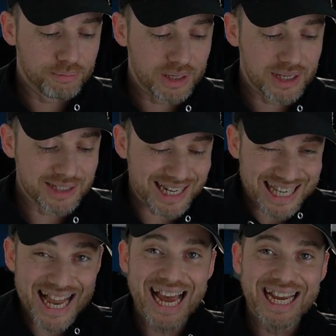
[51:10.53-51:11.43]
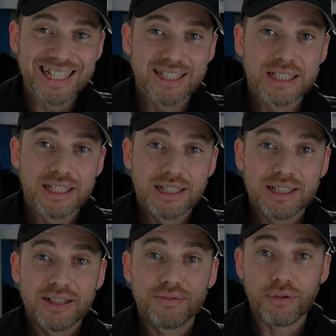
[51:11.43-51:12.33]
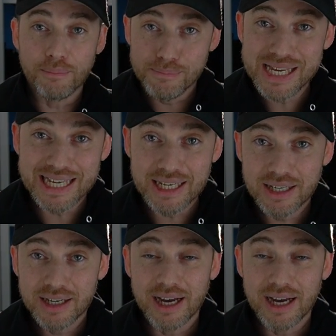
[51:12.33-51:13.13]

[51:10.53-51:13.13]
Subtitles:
because at night, for me,